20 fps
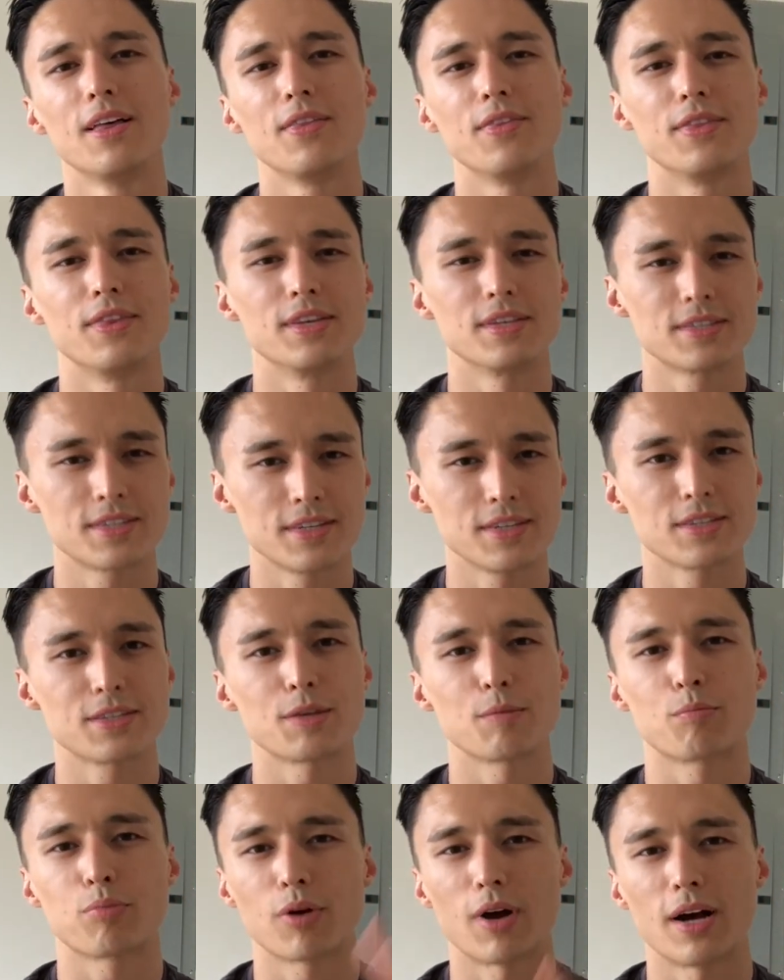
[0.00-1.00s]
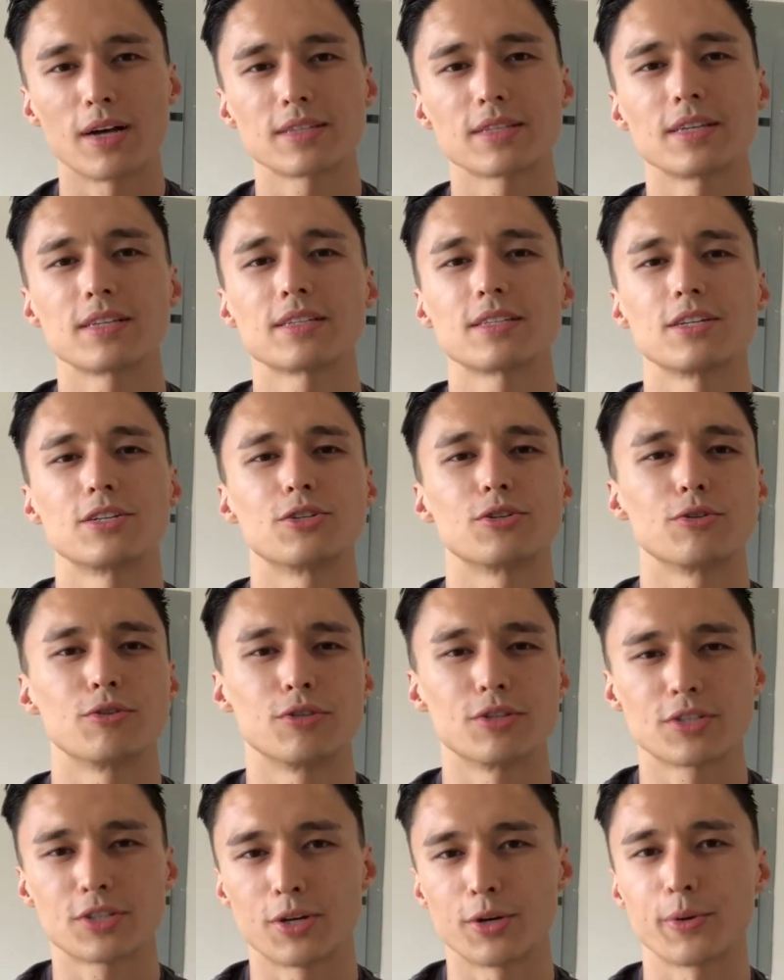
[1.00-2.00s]
This is the process that you're
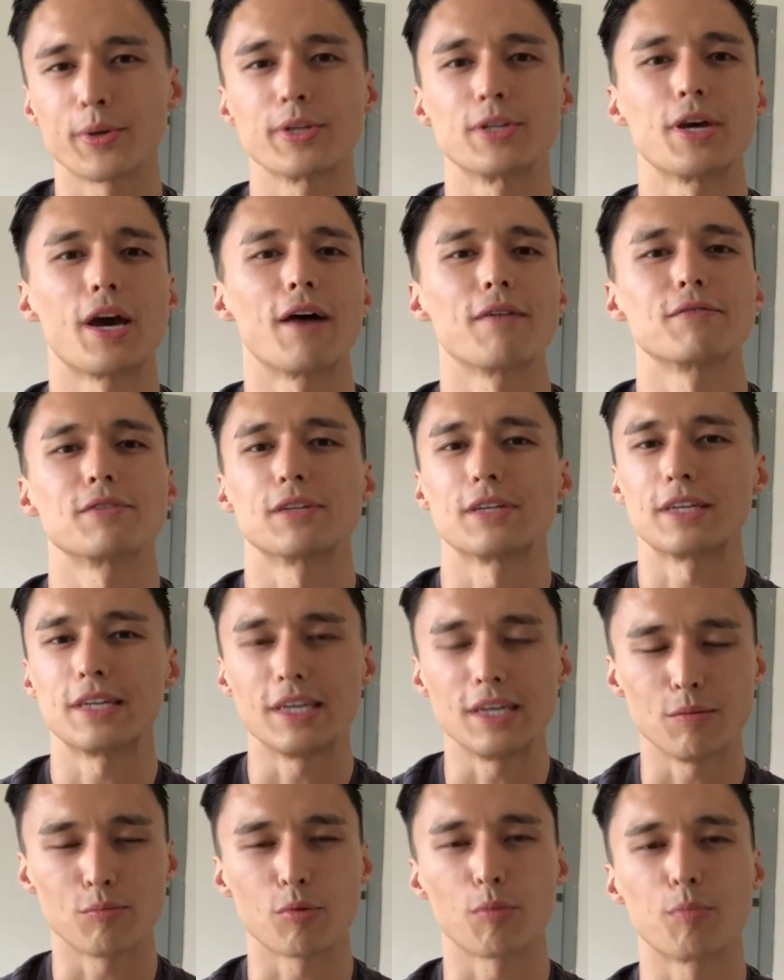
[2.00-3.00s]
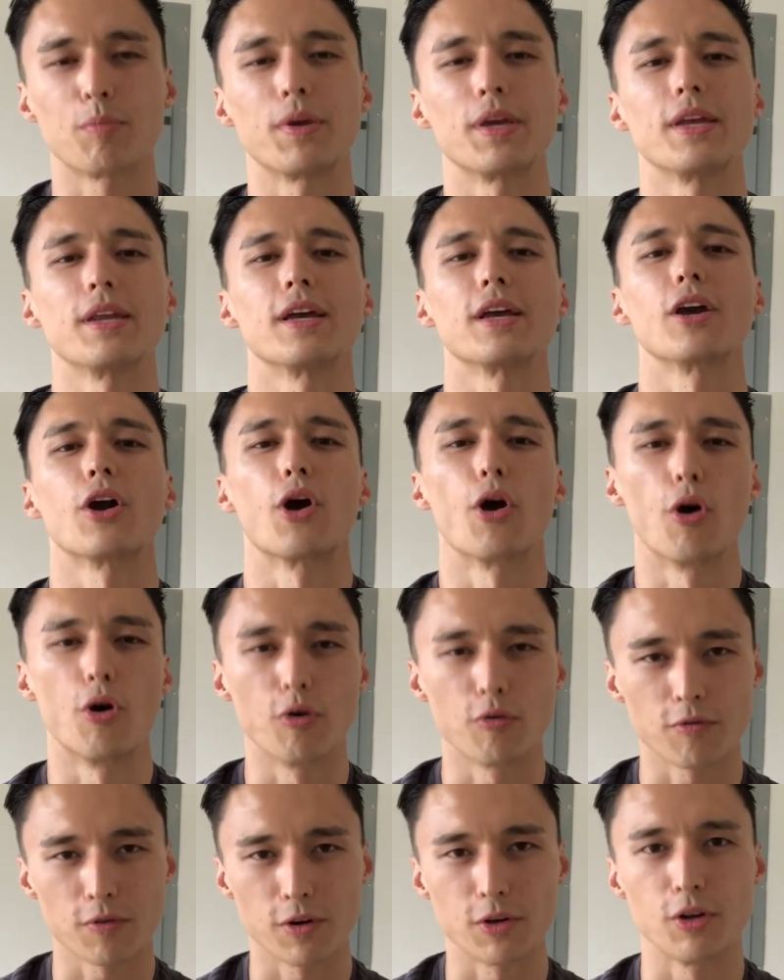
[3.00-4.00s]
just going to have to keep repeating
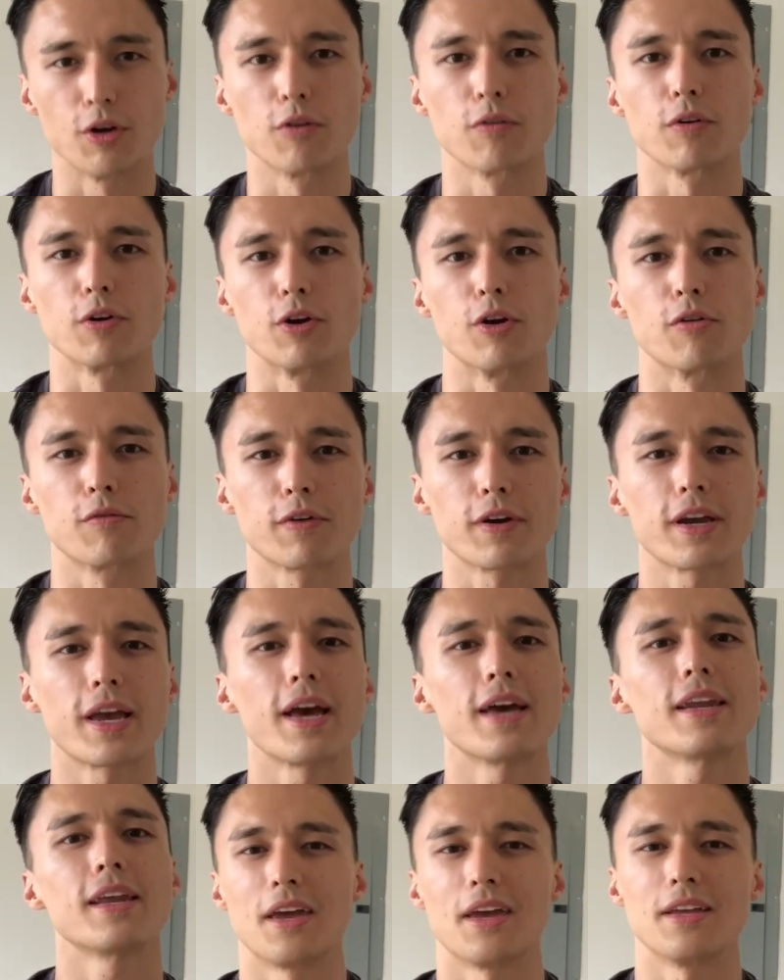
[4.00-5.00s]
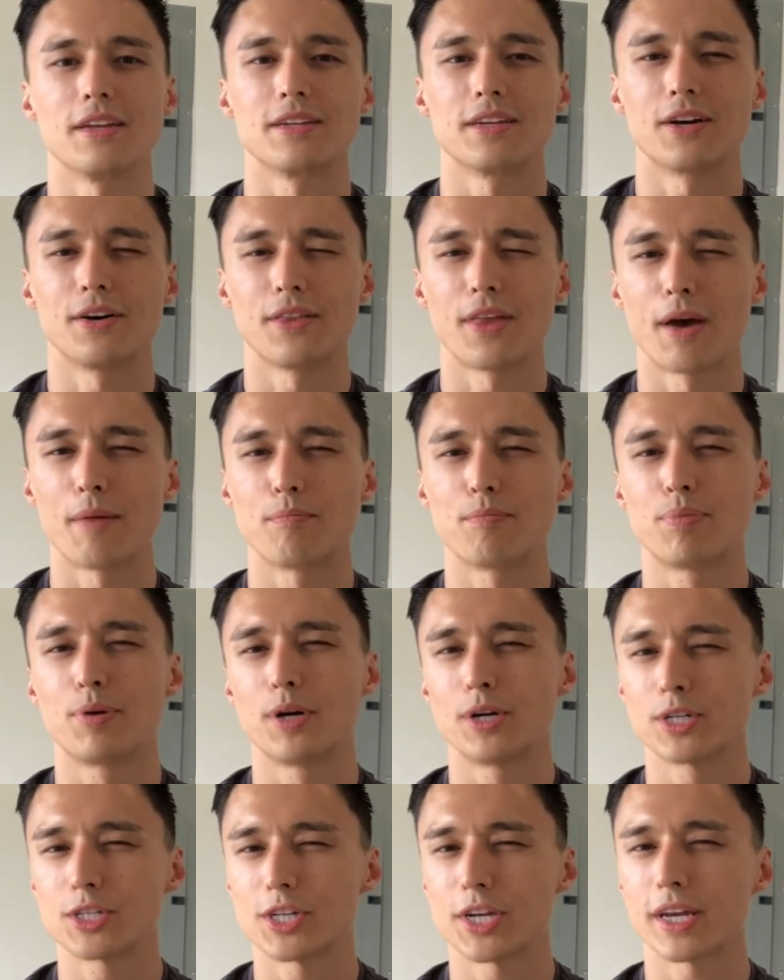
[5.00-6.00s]
over and over and over again until that
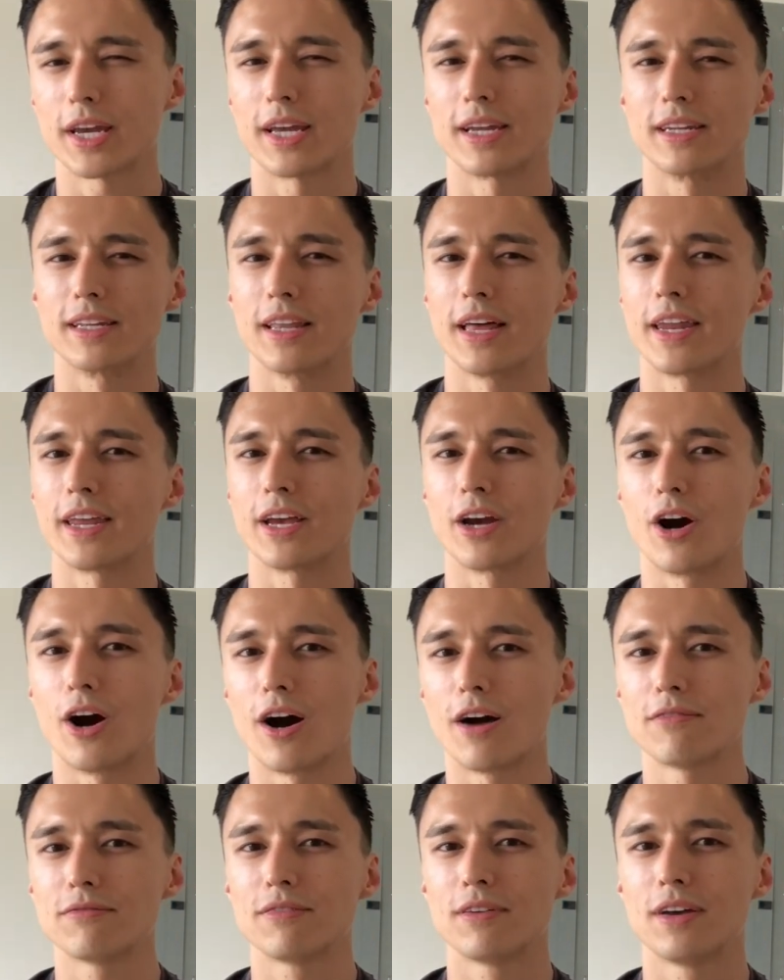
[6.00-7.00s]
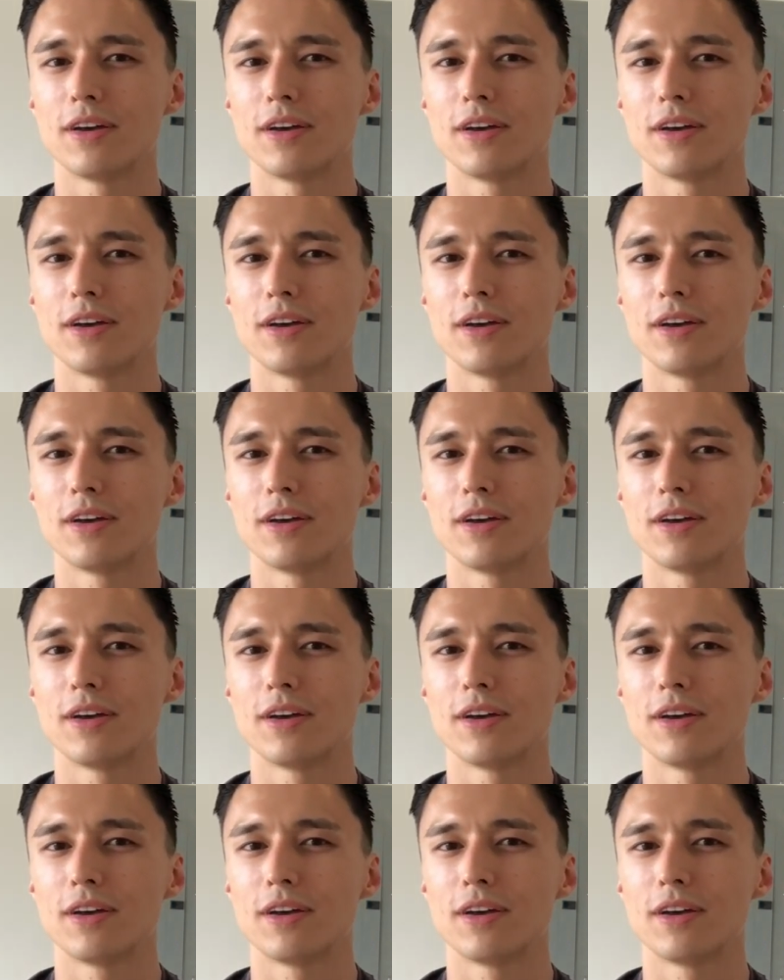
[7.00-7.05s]
pushing and letting off